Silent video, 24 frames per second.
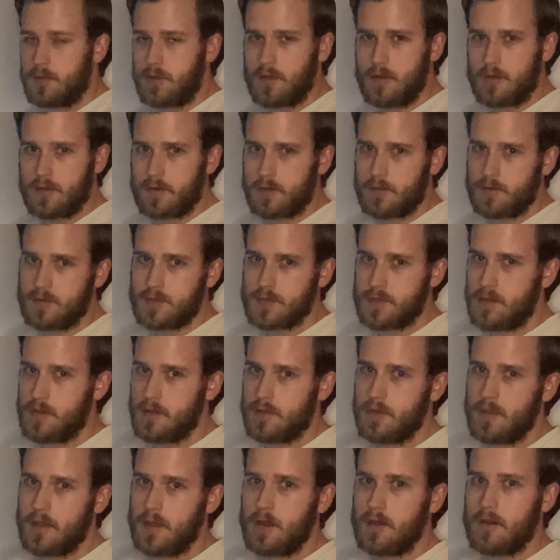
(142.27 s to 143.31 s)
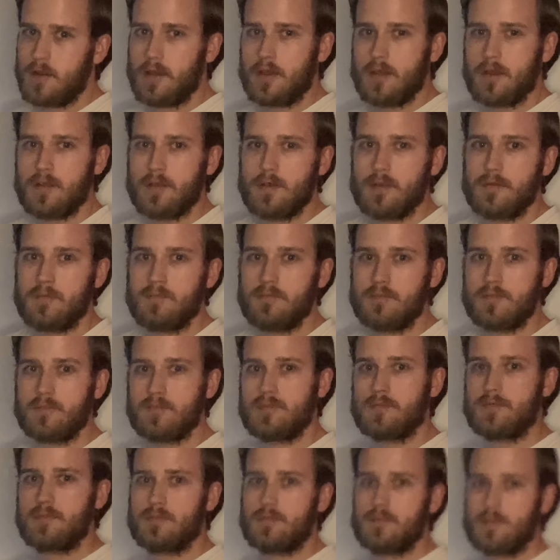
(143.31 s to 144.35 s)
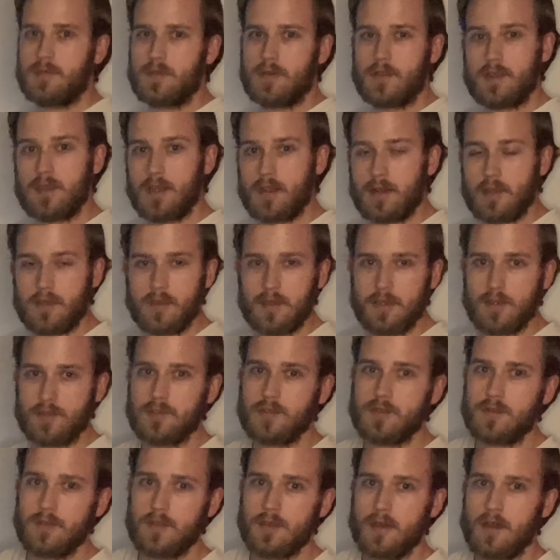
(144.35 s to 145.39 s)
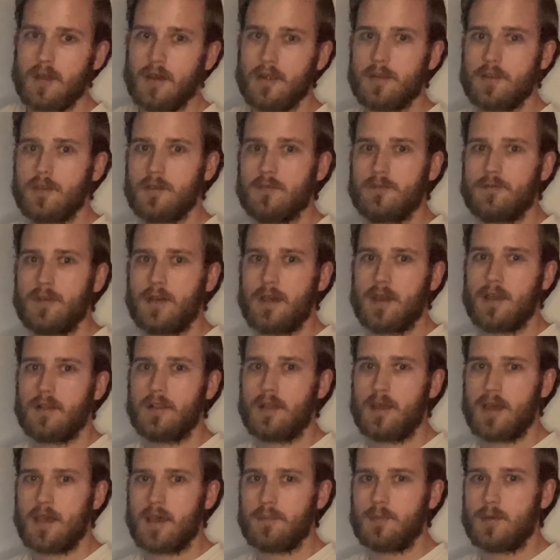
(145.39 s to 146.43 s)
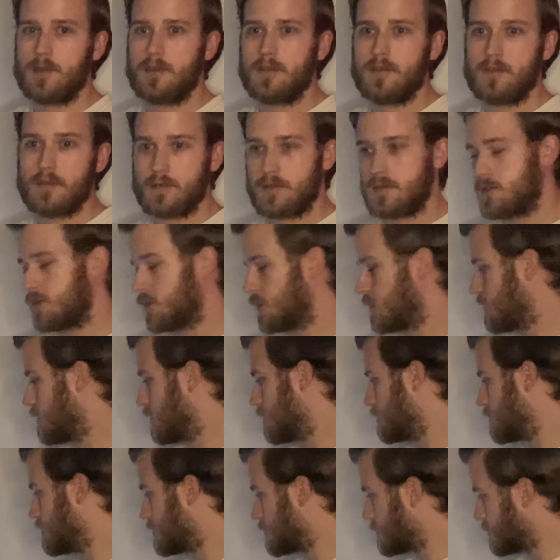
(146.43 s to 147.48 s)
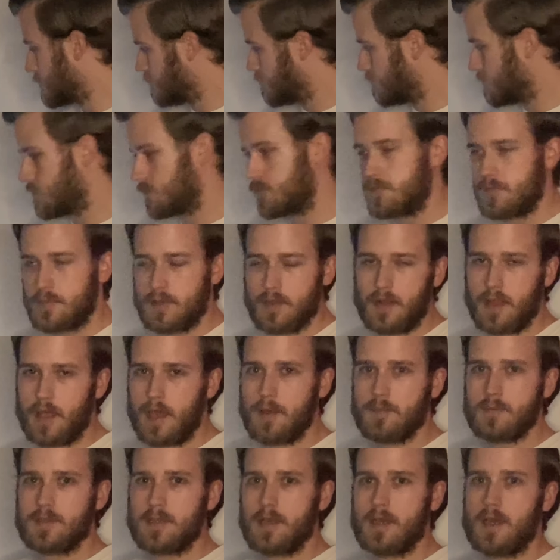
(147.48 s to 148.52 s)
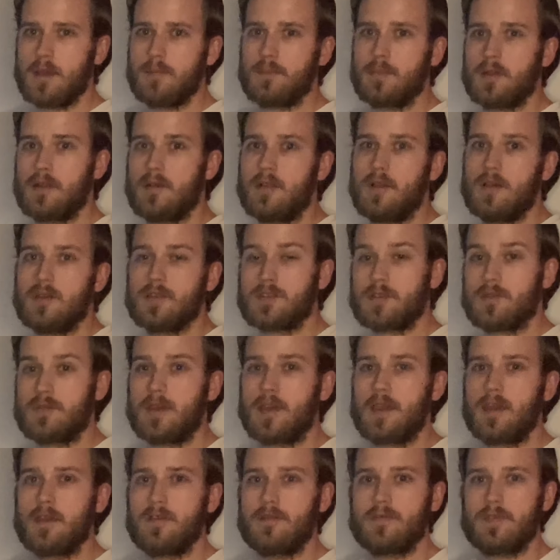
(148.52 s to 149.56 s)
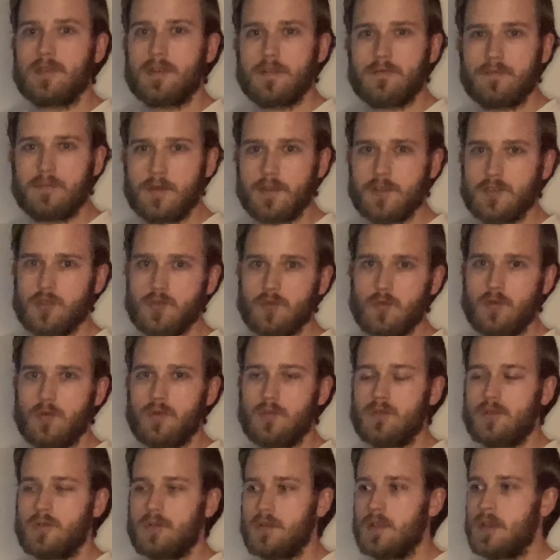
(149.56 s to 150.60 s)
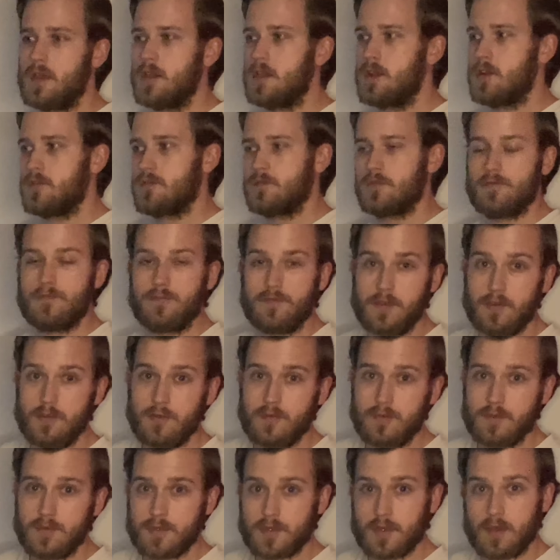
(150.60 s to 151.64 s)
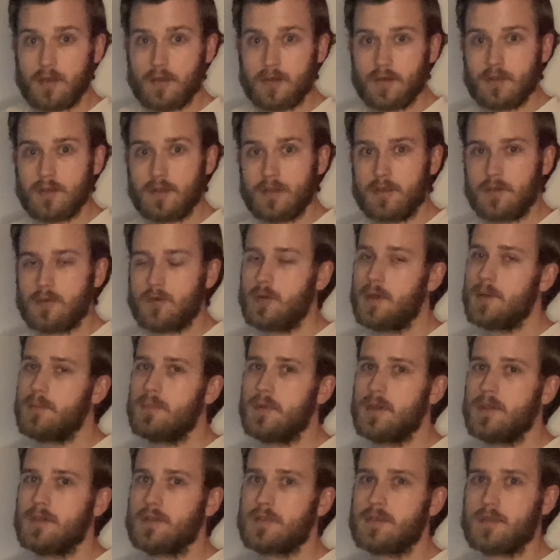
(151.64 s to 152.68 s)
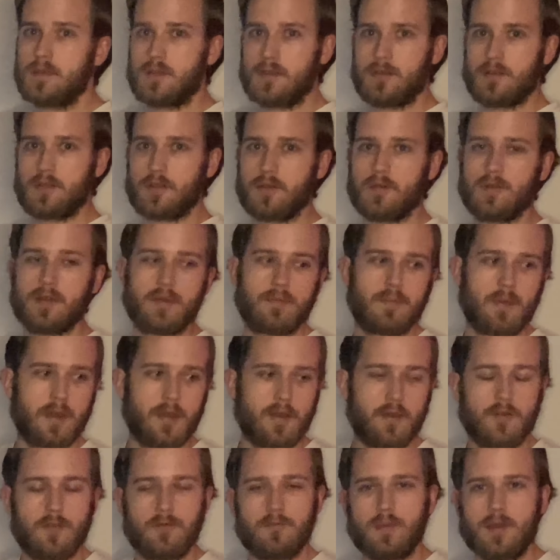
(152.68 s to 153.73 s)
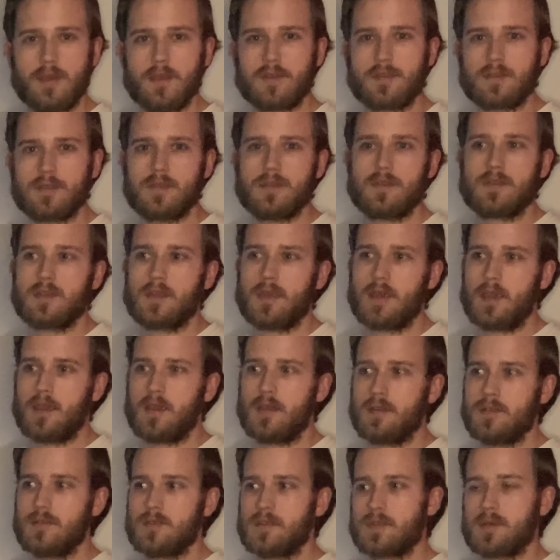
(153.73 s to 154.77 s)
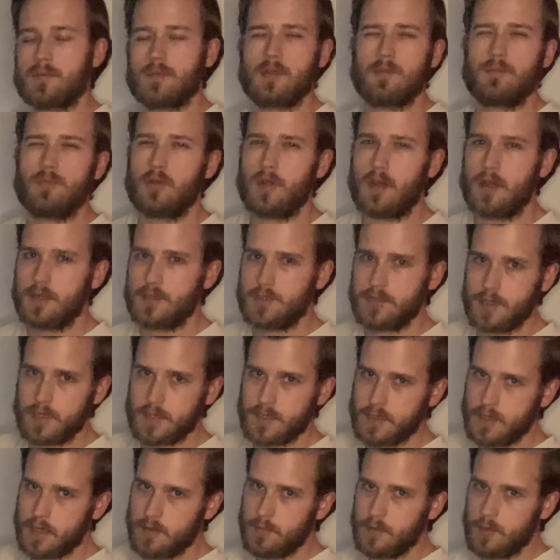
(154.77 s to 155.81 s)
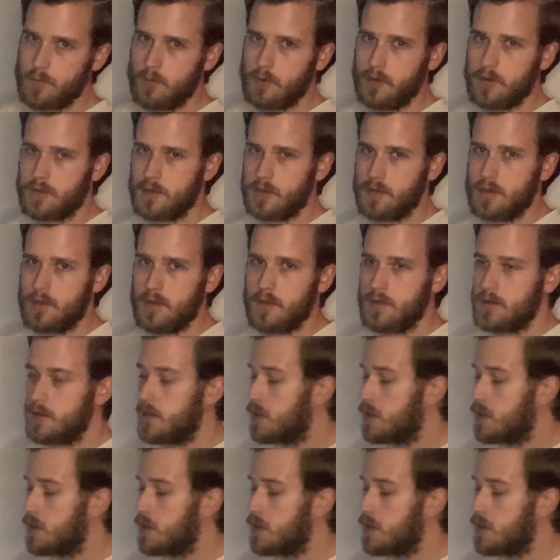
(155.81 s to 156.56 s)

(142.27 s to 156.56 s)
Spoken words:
articles on there on getting into the audiophile hobby and the laptop, and I'll also have individual reviews on equipment, including my own pieces and some of the projects I've been working on.